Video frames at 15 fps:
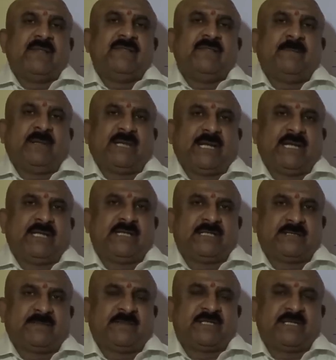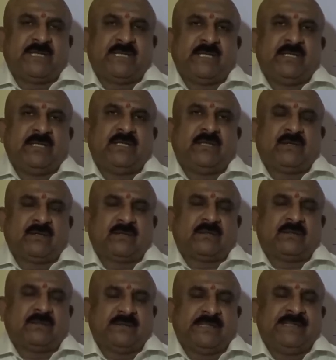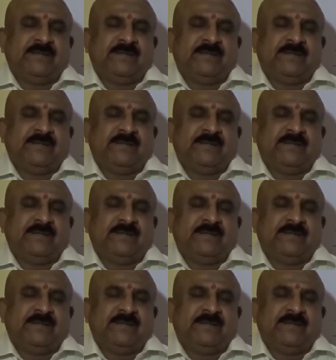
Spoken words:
and the planets preceding or